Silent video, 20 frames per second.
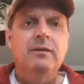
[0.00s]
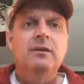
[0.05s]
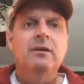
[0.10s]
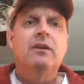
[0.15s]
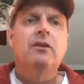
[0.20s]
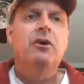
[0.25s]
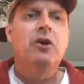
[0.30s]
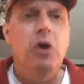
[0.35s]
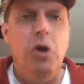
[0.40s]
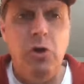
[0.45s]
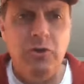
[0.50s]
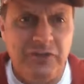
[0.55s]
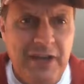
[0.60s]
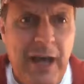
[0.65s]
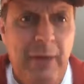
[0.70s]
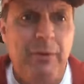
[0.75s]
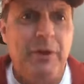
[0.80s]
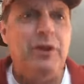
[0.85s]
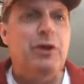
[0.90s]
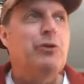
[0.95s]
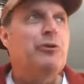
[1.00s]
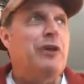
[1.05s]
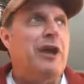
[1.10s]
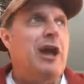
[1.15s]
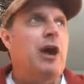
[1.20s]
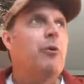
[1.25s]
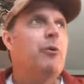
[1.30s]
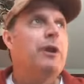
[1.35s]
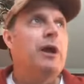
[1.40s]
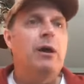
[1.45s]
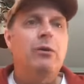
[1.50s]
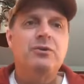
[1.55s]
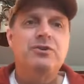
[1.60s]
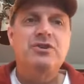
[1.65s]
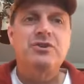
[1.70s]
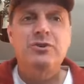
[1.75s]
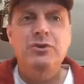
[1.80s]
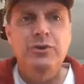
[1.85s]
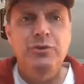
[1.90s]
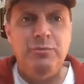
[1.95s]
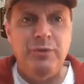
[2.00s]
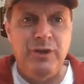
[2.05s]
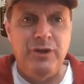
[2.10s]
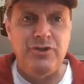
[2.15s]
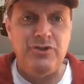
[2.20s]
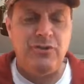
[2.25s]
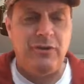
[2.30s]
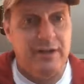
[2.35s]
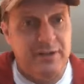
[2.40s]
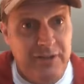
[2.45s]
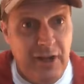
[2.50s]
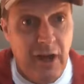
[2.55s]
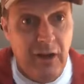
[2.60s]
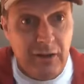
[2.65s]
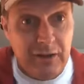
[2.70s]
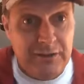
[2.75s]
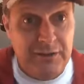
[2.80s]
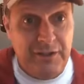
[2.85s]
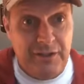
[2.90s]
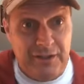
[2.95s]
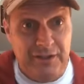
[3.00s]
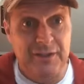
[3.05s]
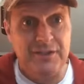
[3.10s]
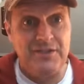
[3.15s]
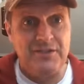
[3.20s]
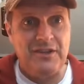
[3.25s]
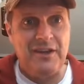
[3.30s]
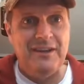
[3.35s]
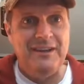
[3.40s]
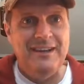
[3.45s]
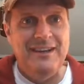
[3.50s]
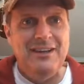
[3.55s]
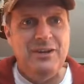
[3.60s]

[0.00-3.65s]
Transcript: Long time ago now, when I was a youth minister, I talked to this uh,